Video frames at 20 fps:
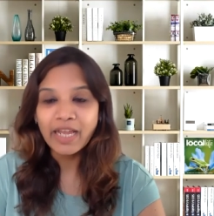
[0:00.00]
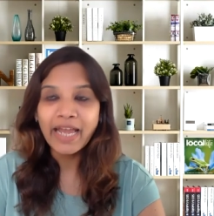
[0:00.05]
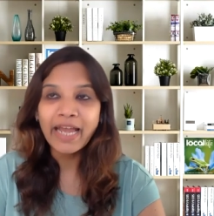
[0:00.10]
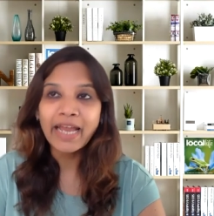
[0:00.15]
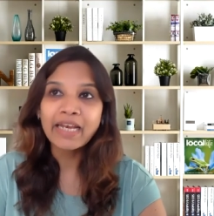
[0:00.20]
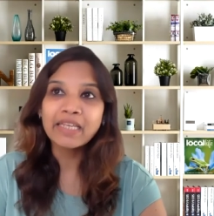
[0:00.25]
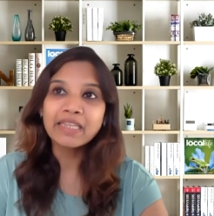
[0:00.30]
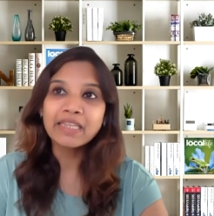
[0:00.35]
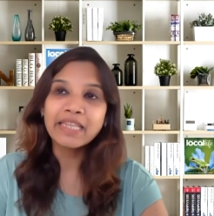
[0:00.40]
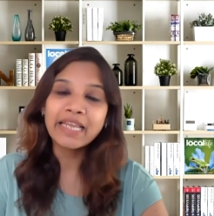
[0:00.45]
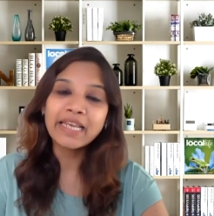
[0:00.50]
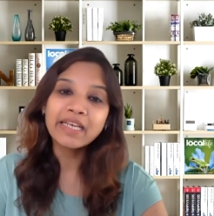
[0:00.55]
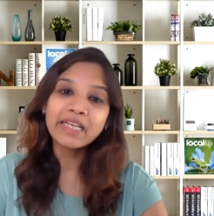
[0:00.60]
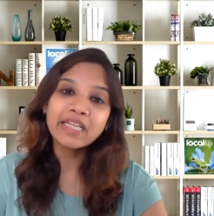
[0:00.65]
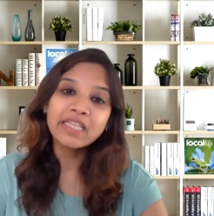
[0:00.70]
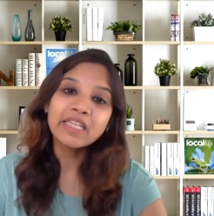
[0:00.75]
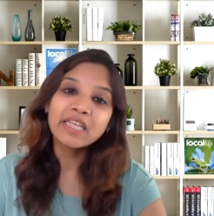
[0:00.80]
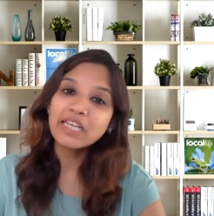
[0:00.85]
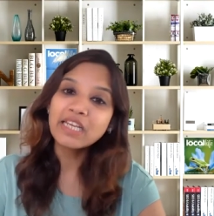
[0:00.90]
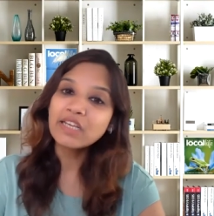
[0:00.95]
And then
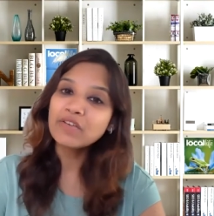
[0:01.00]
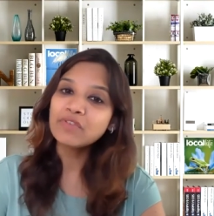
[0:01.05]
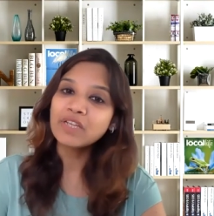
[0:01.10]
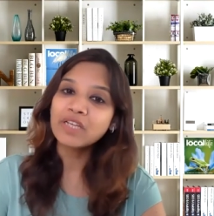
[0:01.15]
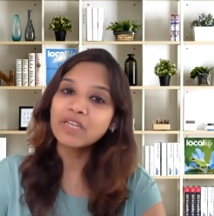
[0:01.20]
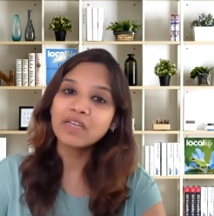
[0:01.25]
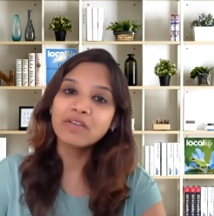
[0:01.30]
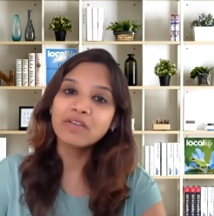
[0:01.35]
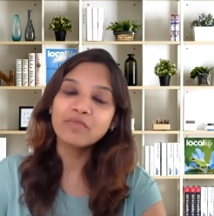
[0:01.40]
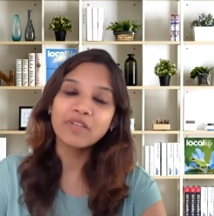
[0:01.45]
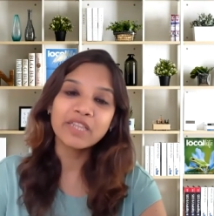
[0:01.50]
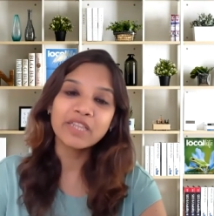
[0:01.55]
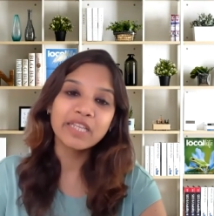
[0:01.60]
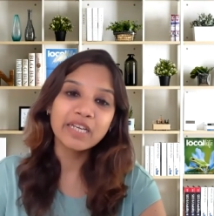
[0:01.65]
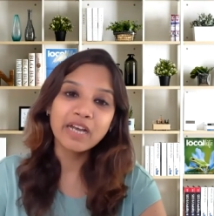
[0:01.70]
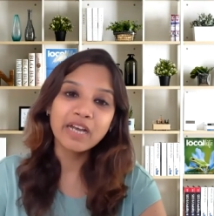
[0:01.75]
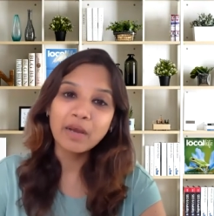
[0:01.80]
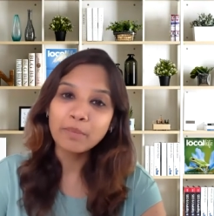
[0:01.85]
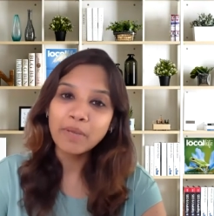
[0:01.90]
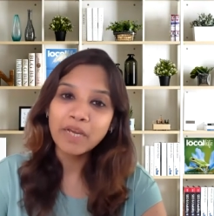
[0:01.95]
in the evening, when
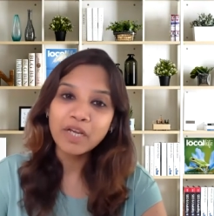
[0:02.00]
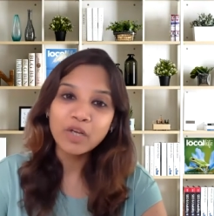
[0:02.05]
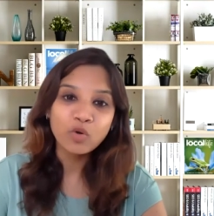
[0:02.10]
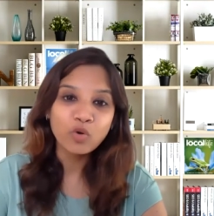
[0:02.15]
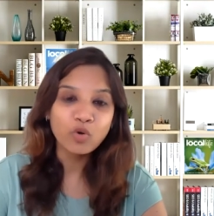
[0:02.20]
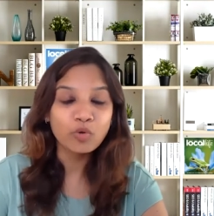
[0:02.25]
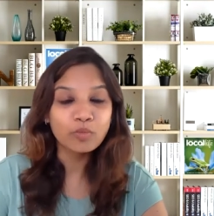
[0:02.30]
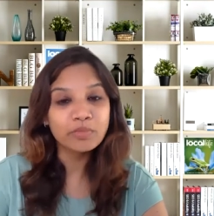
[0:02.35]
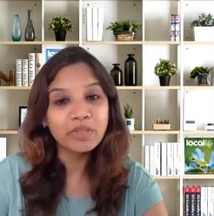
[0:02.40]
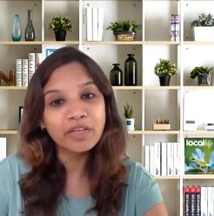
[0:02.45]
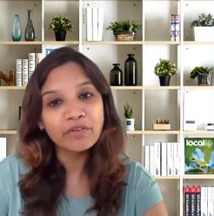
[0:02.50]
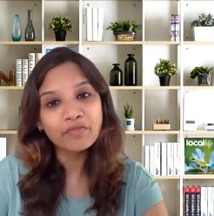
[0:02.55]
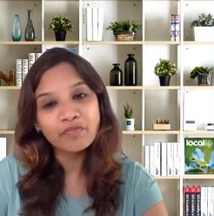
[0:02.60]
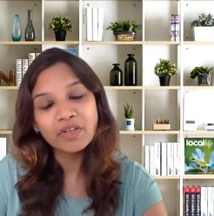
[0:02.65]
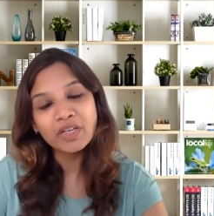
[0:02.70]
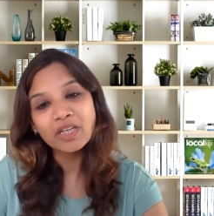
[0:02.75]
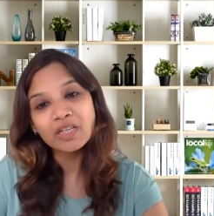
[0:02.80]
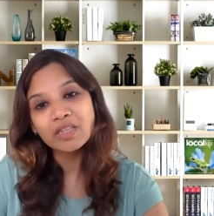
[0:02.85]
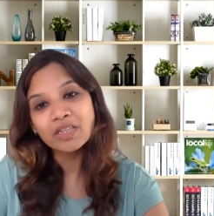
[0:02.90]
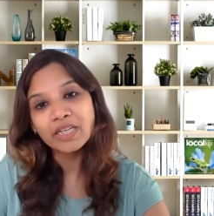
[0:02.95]
they come back home, they
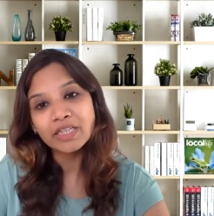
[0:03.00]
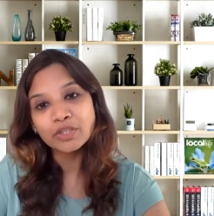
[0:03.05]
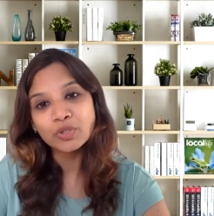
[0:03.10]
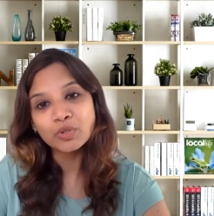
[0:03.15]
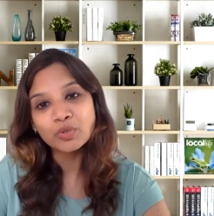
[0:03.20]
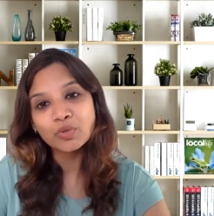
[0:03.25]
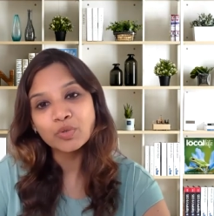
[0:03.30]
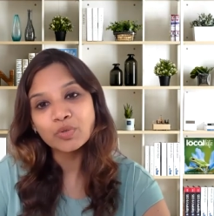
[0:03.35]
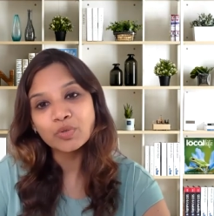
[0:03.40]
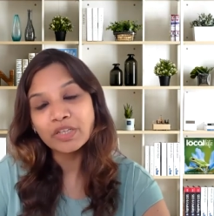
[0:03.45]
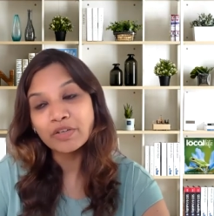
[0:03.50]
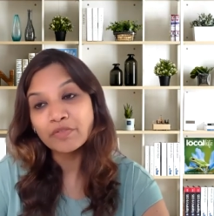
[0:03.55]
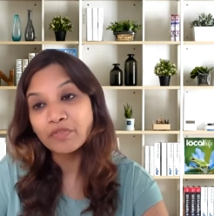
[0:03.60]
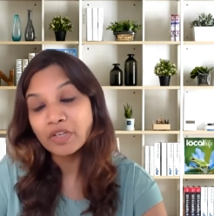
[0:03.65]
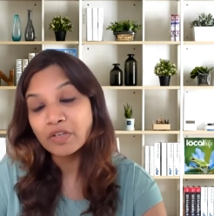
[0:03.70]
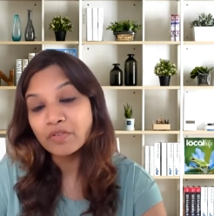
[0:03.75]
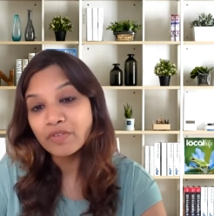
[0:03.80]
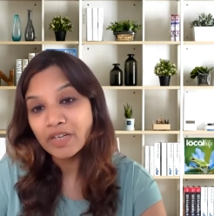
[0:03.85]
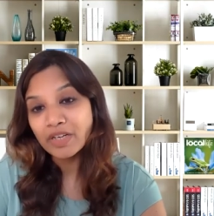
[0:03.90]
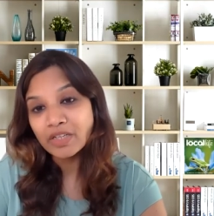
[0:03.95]
feel that, they
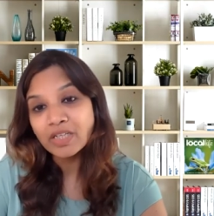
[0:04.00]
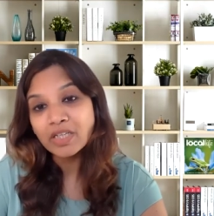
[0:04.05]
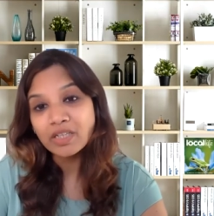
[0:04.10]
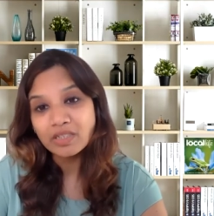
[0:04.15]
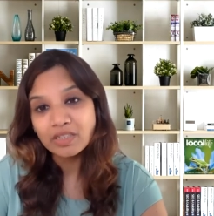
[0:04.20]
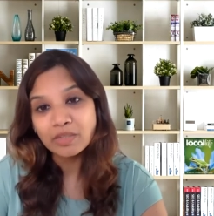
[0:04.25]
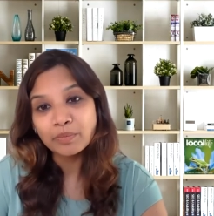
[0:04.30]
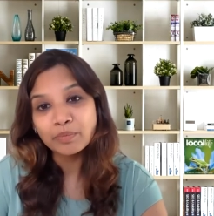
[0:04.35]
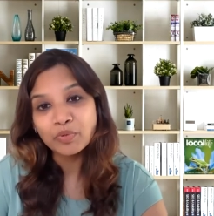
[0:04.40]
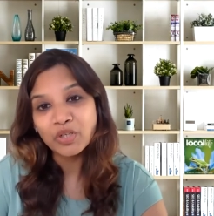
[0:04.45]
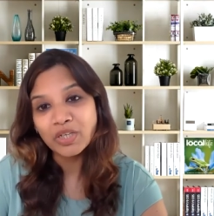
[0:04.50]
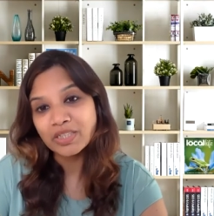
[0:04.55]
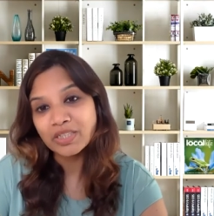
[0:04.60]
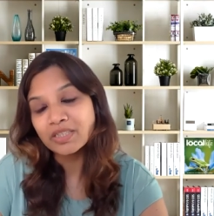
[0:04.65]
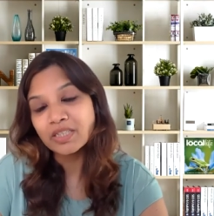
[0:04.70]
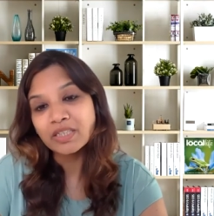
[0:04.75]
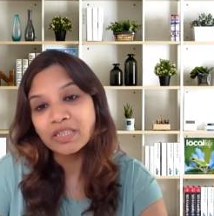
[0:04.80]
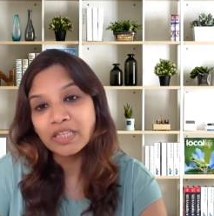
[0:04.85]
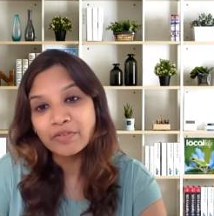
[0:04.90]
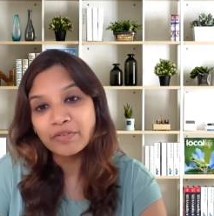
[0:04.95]
feel very
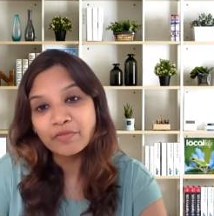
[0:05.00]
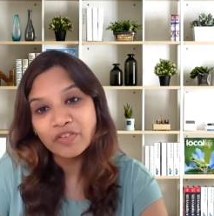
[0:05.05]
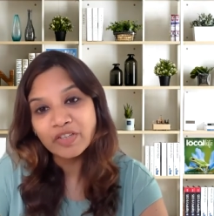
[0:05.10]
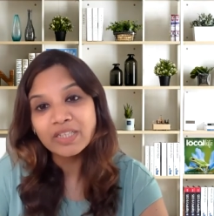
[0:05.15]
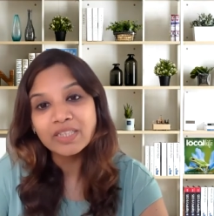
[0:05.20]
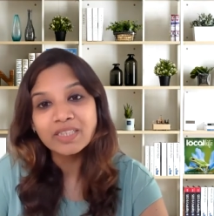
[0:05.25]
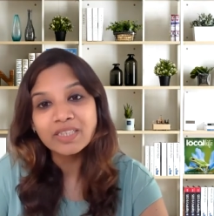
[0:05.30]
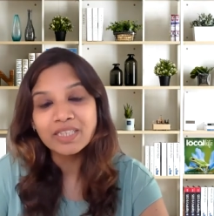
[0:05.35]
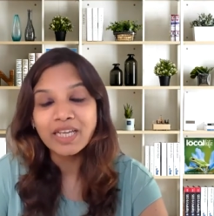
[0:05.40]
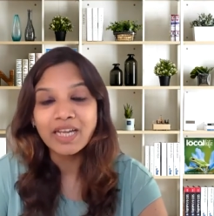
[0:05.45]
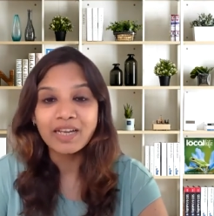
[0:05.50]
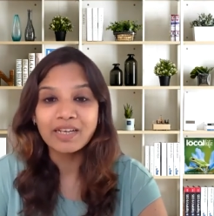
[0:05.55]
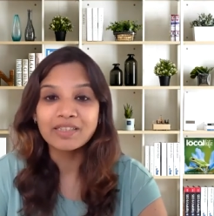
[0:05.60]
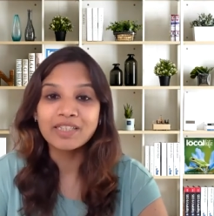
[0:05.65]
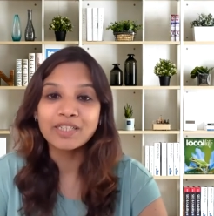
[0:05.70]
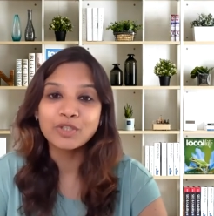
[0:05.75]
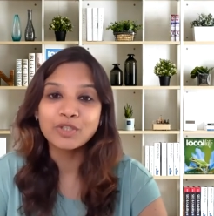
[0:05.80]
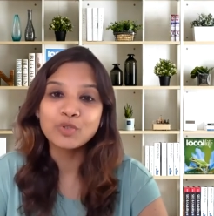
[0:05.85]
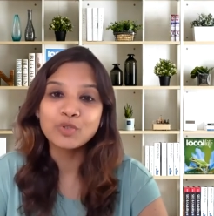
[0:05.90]
depressed and they feel sad that,